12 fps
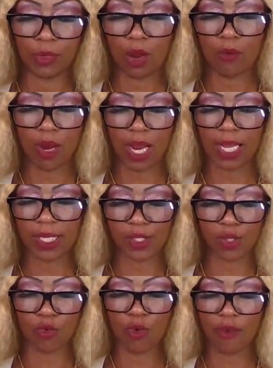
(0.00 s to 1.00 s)
All right.
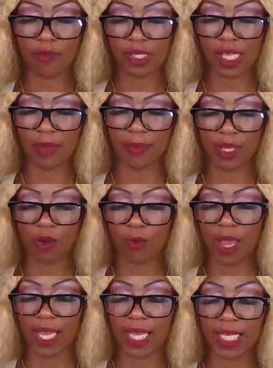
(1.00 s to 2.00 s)
So whoever's coming your
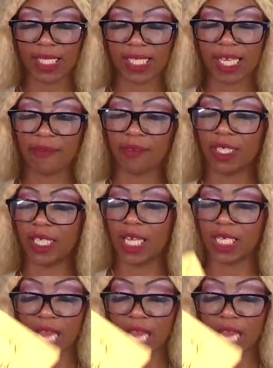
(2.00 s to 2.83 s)
way is definitely a